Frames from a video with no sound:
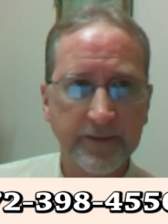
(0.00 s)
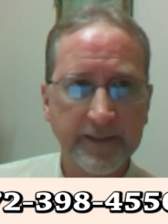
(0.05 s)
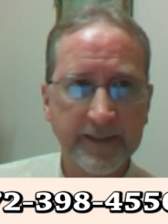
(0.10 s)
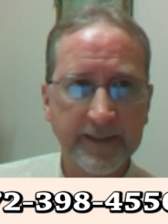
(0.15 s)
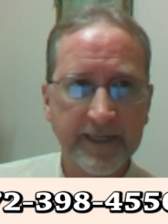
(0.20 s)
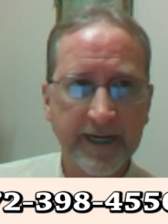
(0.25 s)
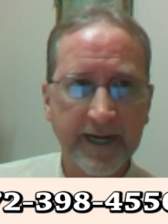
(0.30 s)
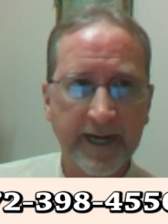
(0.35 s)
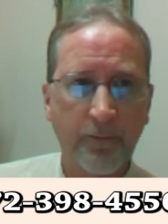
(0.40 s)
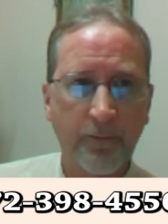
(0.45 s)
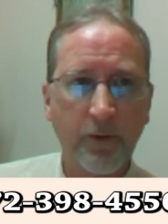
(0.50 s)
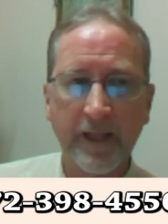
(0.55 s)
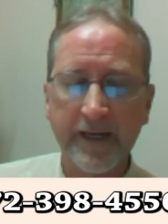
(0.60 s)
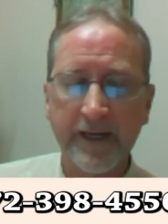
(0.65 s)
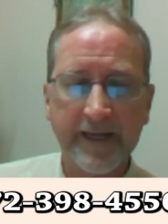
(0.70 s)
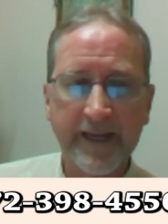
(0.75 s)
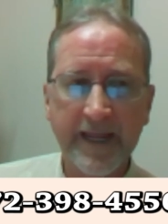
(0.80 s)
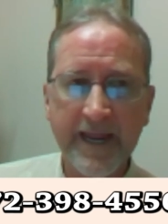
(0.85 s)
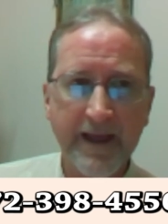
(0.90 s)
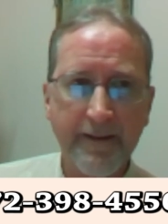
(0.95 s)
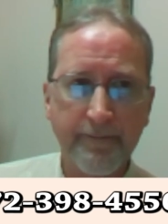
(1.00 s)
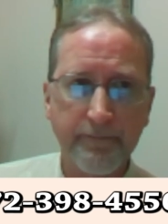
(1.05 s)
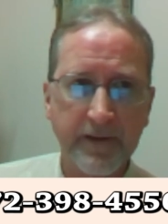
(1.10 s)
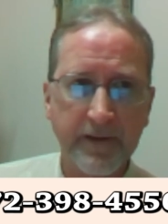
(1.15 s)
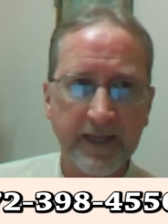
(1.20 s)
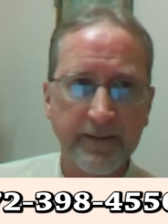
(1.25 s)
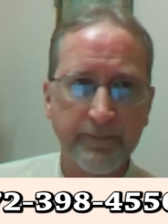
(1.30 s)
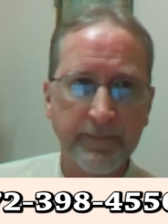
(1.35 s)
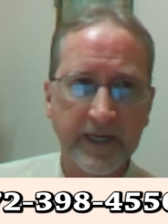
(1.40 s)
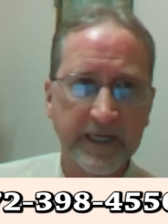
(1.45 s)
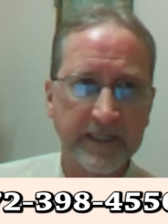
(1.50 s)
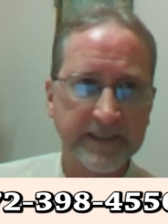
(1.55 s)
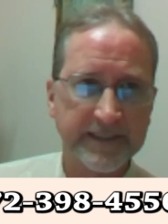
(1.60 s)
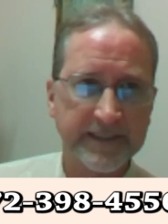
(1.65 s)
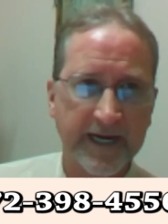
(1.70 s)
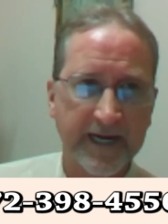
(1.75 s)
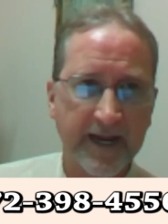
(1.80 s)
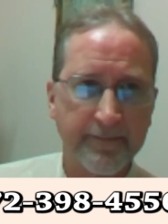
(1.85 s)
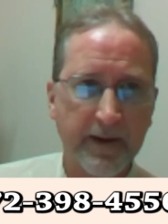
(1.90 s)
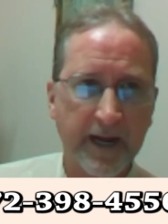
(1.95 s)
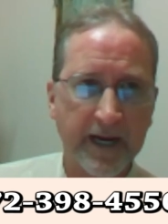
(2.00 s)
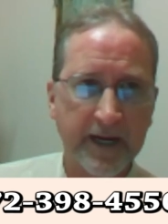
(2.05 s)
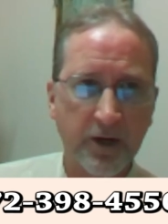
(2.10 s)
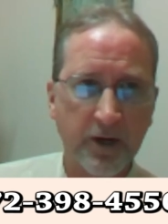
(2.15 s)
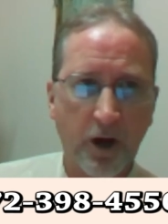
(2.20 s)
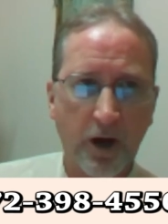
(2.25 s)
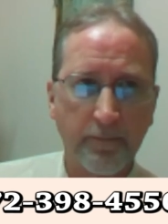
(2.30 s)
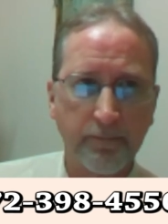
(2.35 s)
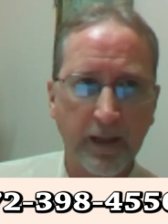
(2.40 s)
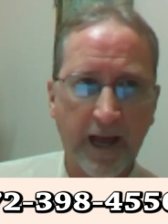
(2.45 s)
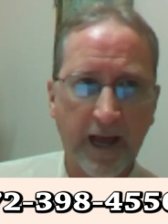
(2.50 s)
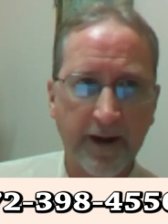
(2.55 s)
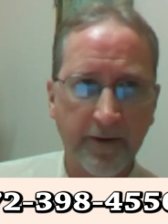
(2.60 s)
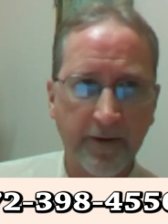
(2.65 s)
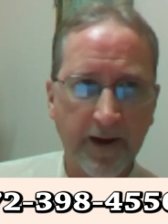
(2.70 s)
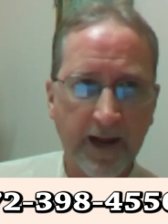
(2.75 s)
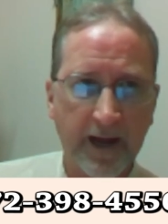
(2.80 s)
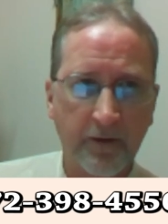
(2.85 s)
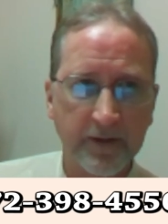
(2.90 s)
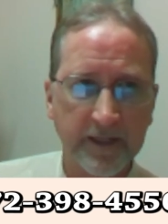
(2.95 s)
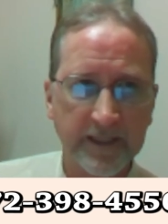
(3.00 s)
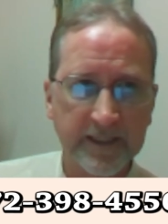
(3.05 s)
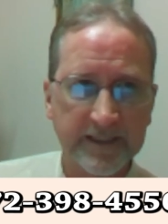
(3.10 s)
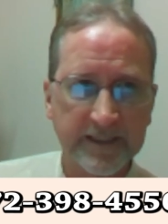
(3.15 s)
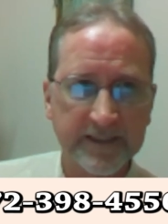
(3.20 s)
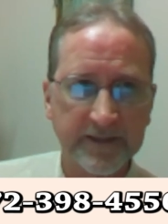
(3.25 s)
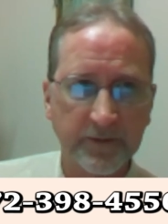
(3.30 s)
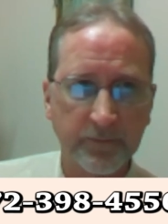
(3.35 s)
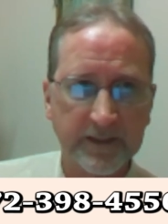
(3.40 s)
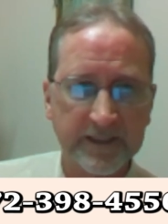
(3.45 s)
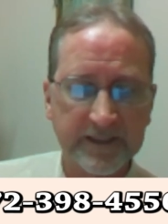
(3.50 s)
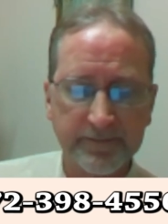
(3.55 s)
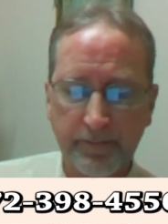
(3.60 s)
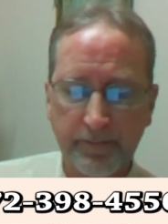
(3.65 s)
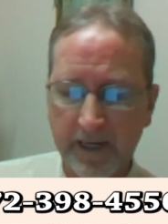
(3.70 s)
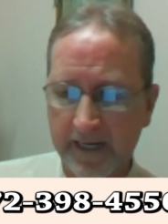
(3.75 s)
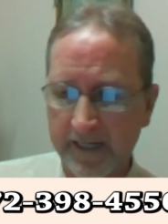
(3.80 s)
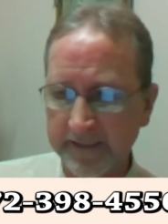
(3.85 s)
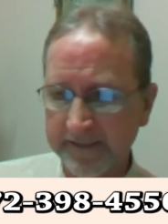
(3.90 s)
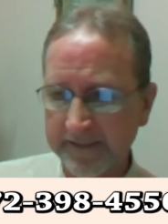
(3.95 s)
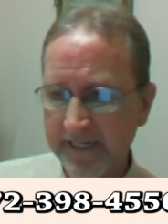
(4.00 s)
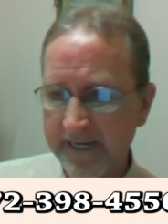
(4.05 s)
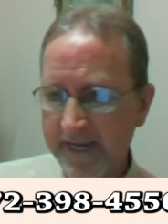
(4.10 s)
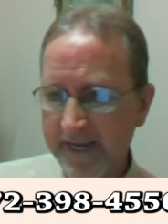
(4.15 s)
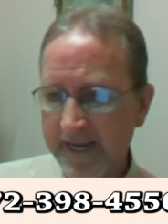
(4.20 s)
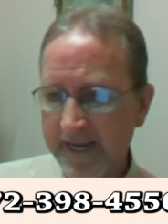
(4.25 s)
Yeah, well, it can't be because I had my gallbladder out, is the response.